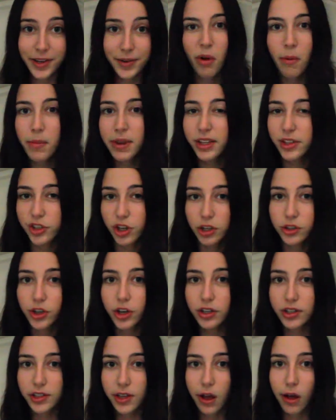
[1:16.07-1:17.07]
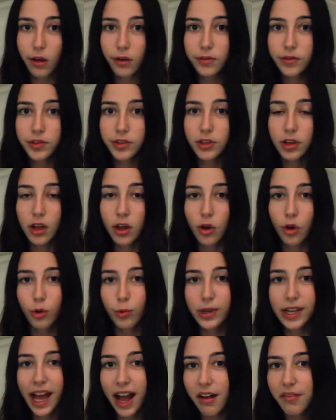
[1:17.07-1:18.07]
When we judge ourselves,
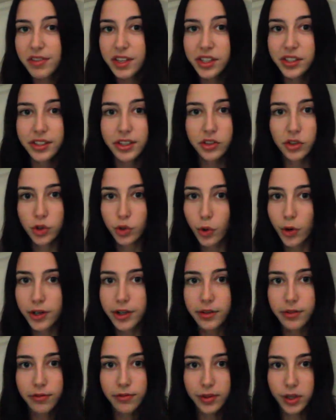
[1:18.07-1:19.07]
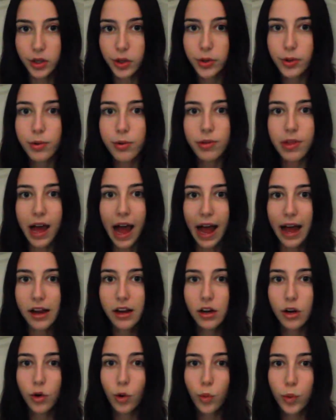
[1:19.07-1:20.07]
we have this distorted view that
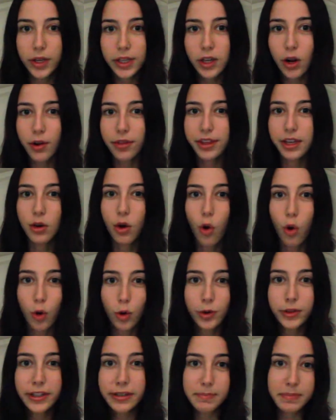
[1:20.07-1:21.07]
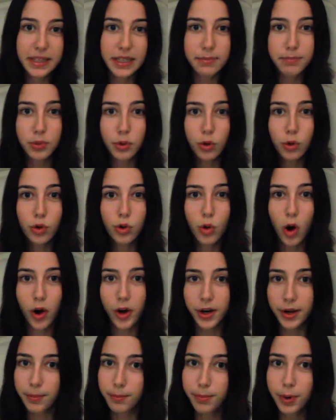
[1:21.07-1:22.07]
we are the only people who
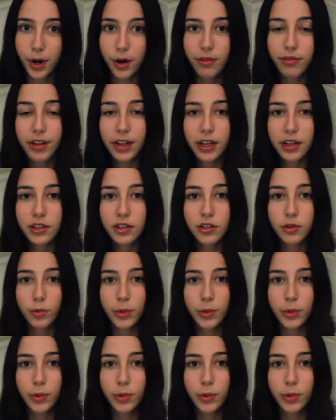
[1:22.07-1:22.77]
are imperfect.